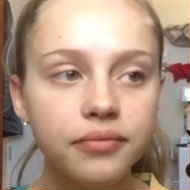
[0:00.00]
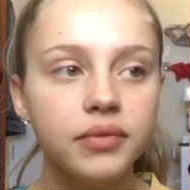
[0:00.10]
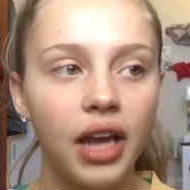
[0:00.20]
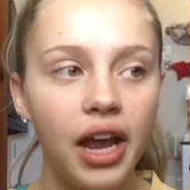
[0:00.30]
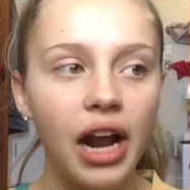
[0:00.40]

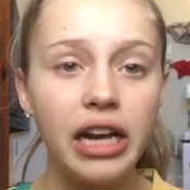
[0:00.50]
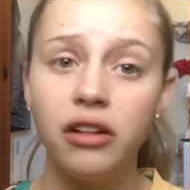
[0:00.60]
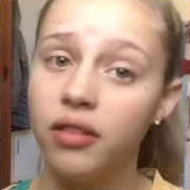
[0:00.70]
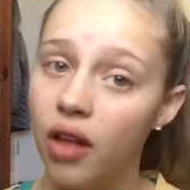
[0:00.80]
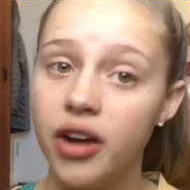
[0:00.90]
And I eat a
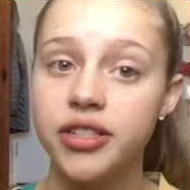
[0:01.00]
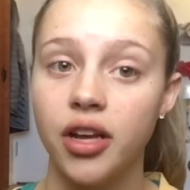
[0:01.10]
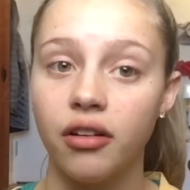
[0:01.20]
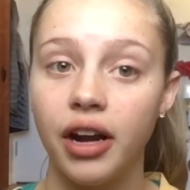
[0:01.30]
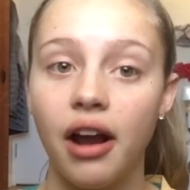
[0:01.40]
lot of
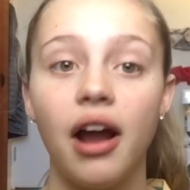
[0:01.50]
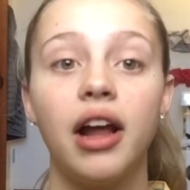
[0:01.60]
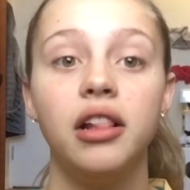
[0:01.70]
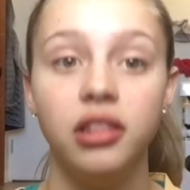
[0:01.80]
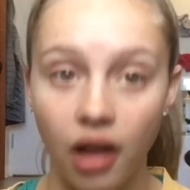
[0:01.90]
celery. I
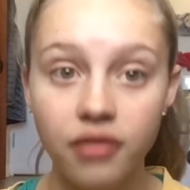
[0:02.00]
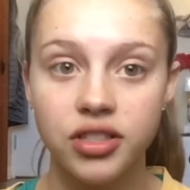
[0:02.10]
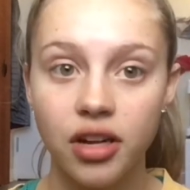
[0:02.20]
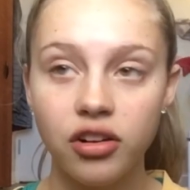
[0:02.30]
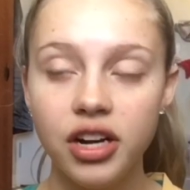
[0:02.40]
love
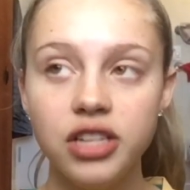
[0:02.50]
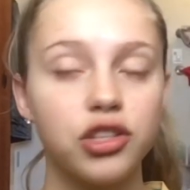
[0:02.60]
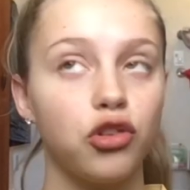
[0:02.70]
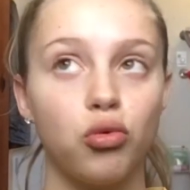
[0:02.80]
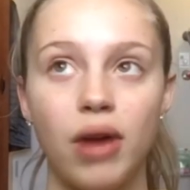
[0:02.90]
celery. It's a
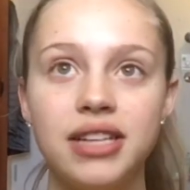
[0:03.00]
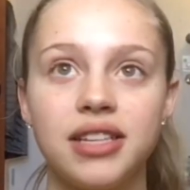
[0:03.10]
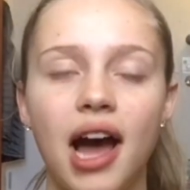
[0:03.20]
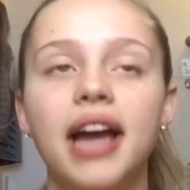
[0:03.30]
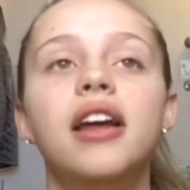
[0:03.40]
great
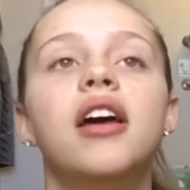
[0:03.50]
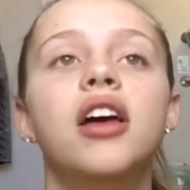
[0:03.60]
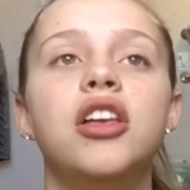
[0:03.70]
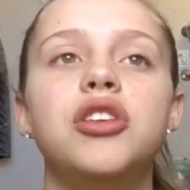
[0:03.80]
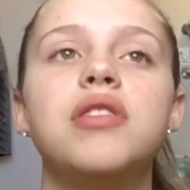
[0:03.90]
side.
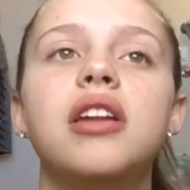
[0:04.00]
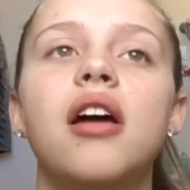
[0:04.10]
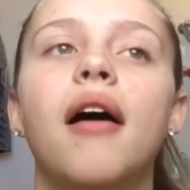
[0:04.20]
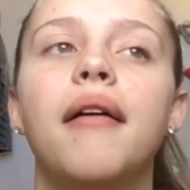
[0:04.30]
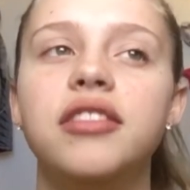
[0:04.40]
You can
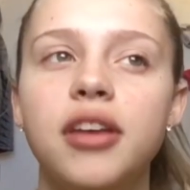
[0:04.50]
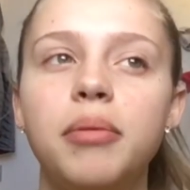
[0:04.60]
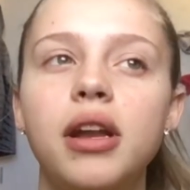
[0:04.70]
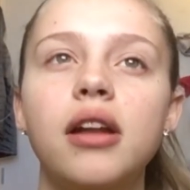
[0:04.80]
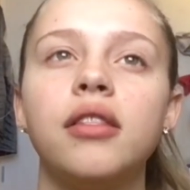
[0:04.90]
dip it
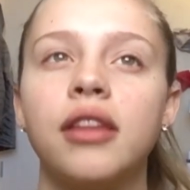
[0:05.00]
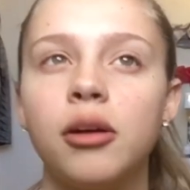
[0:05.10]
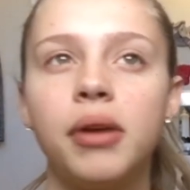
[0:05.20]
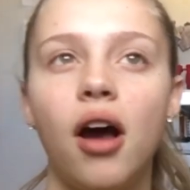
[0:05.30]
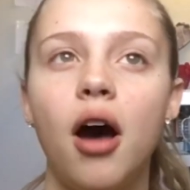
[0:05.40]
in a little
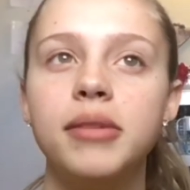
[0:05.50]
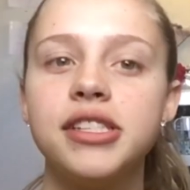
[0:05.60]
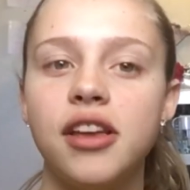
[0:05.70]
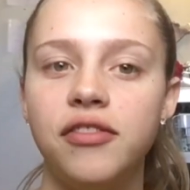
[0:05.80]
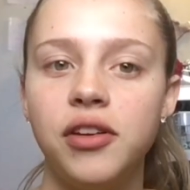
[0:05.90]
bit of hummus
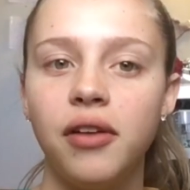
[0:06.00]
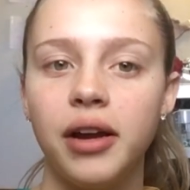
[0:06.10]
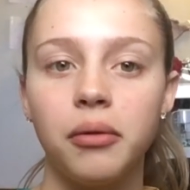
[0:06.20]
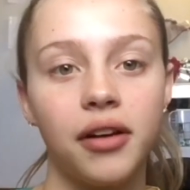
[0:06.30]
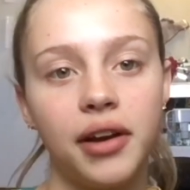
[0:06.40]
if you like
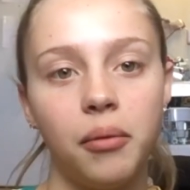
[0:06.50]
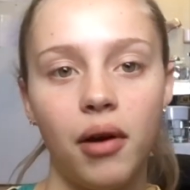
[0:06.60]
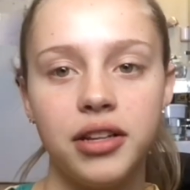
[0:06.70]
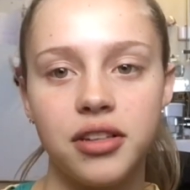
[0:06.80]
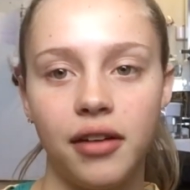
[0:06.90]
really
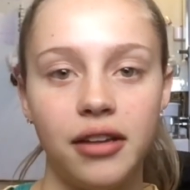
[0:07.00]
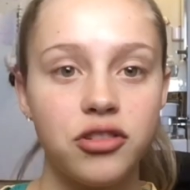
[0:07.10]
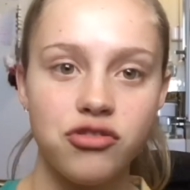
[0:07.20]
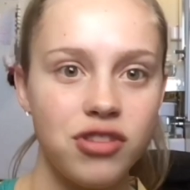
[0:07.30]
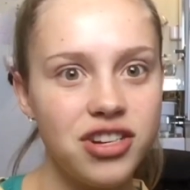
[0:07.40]
want to like
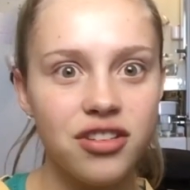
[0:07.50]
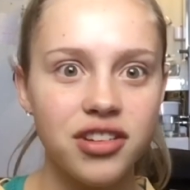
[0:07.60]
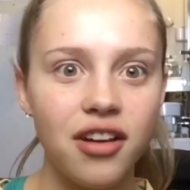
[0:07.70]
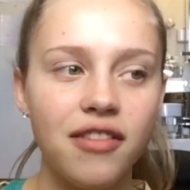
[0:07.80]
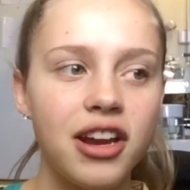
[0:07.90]
treat
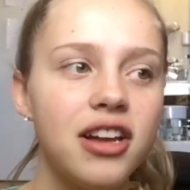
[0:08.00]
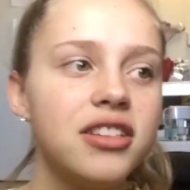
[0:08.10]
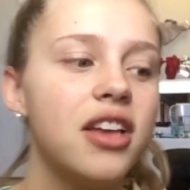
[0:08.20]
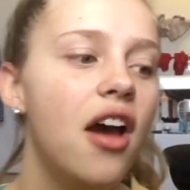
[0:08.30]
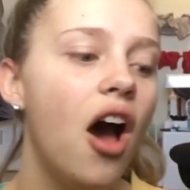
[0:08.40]
yourself, I guess.
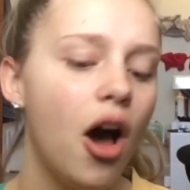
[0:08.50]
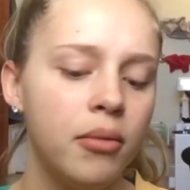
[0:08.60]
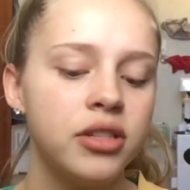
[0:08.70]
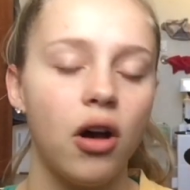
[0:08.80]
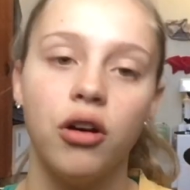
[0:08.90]

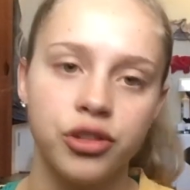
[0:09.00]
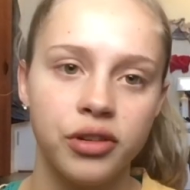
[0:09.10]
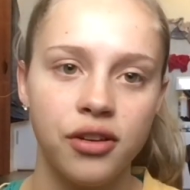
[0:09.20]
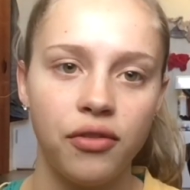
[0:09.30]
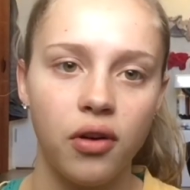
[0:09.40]
Hummus also
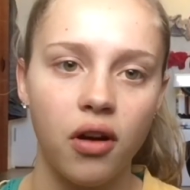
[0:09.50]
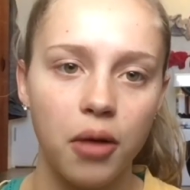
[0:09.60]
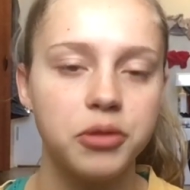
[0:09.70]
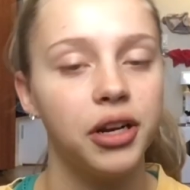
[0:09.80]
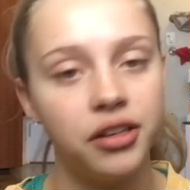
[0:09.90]
isn't full
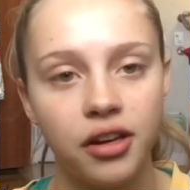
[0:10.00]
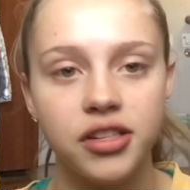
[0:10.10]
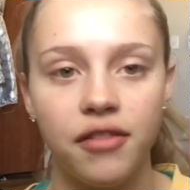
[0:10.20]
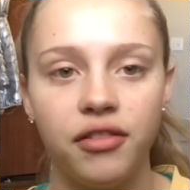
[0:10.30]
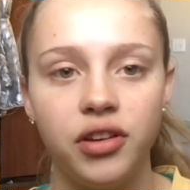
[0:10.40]
carbs, but it does
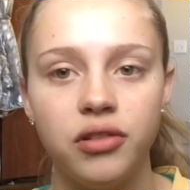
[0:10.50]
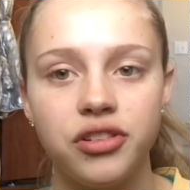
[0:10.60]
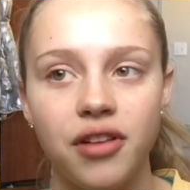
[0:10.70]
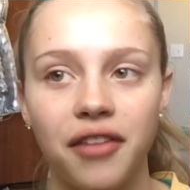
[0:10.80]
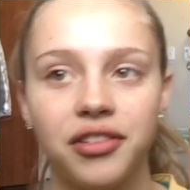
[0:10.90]
have a few, so
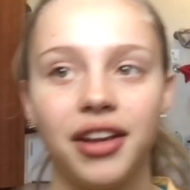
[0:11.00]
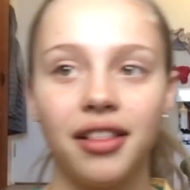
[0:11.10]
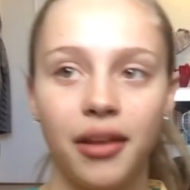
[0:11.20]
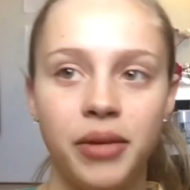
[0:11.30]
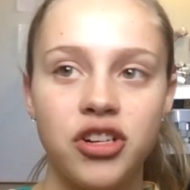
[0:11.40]
you have to like
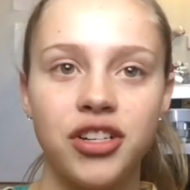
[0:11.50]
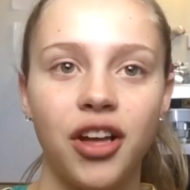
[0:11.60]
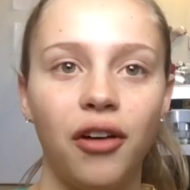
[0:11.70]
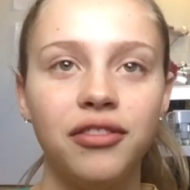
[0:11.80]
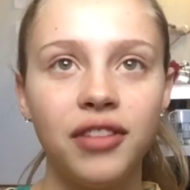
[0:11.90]
limit yourself.